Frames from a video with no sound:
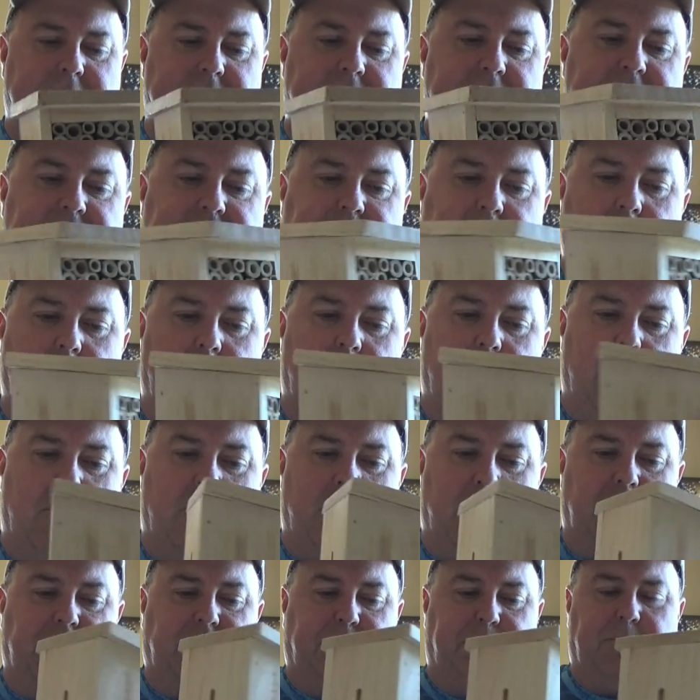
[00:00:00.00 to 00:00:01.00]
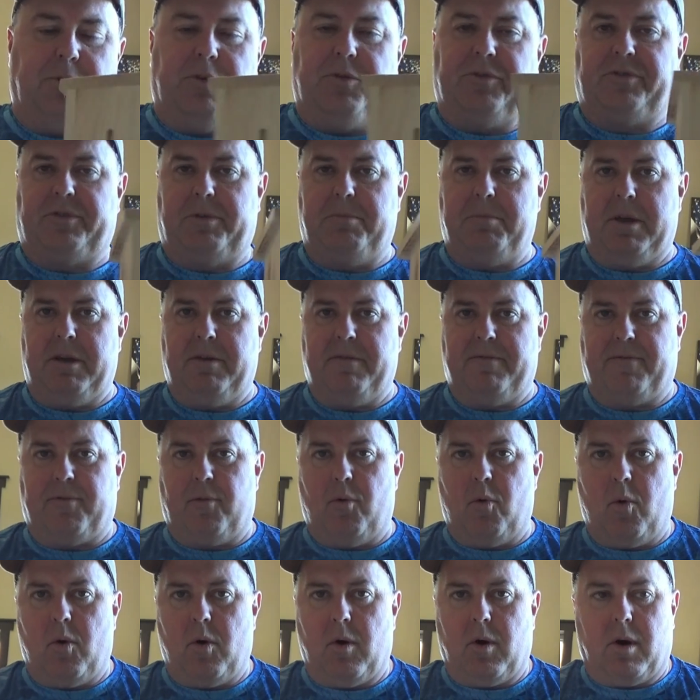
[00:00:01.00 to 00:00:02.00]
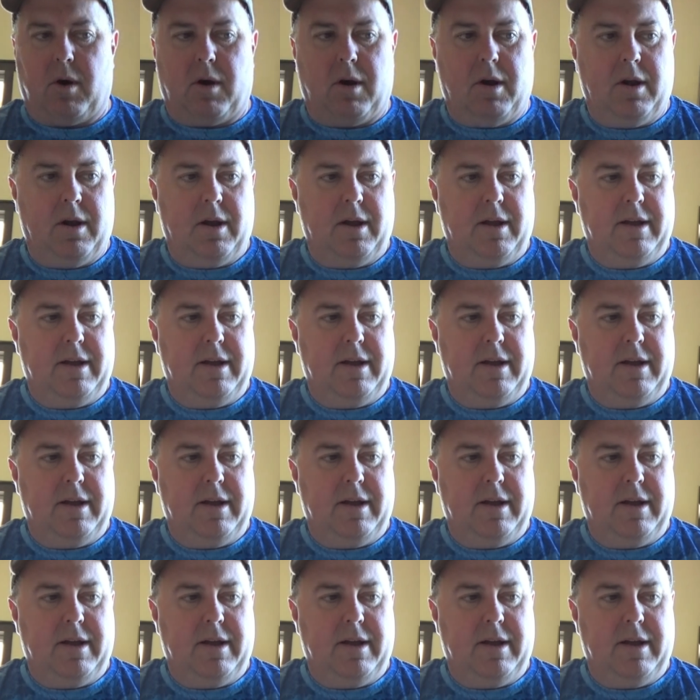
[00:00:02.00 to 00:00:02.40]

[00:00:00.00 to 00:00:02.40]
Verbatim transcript: these are all supposed to be for